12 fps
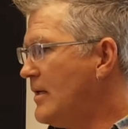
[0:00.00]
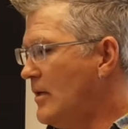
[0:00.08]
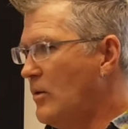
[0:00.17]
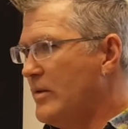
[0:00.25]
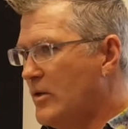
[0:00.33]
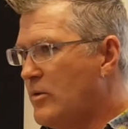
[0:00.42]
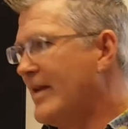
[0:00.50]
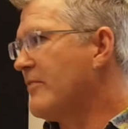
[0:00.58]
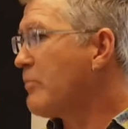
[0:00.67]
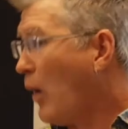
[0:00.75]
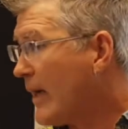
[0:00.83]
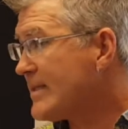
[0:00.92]
You know, in the
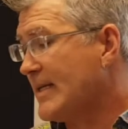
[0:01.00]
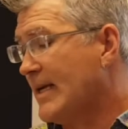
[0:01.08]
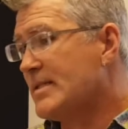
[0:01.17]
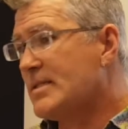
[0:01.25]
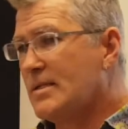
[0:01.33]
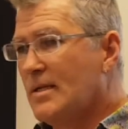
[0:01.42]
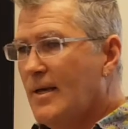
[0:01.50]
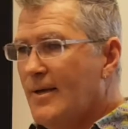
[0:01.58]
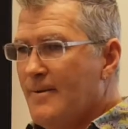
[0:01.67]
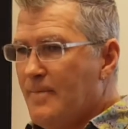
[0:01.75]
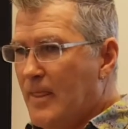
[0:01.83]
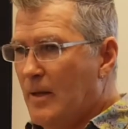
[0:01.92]
creative process,
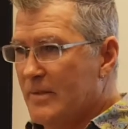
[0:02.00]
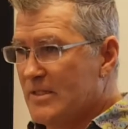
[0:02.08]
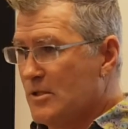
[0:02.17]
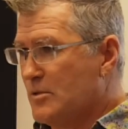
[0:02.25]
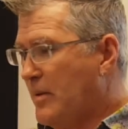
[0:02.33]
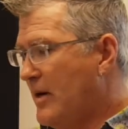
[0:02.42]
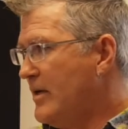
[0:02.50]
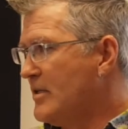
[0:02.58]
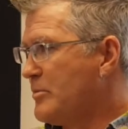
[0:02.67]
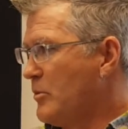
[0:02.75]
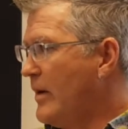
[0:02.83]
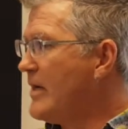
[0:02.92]
um, it's
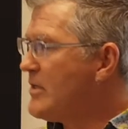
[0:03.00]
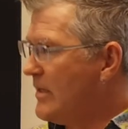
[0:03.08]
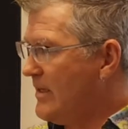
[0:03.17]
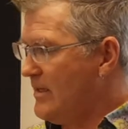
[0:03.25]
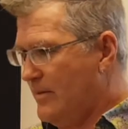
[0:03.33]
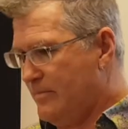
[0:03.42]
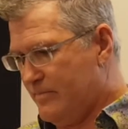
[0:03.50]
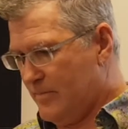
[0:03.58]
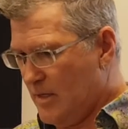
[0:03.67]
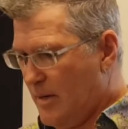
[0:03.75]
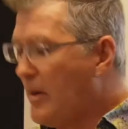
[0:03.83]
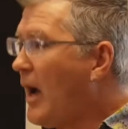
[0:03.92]
inspiration in a
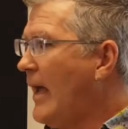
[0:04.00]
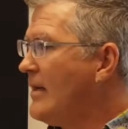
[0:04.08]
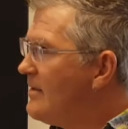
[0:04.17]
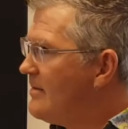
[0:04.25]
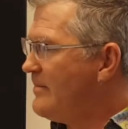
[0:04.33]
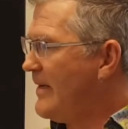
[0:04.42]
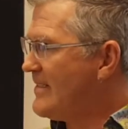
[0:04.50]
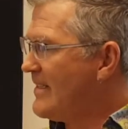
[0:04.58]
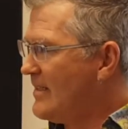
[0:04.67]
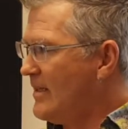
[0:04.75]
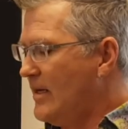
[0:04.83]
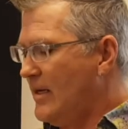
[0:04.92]
in a pot
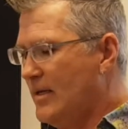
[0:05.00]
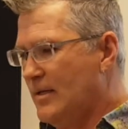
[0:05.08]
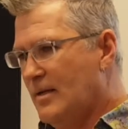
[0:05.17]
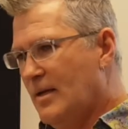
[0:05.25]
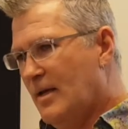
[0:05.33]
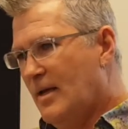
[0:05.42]
basically. And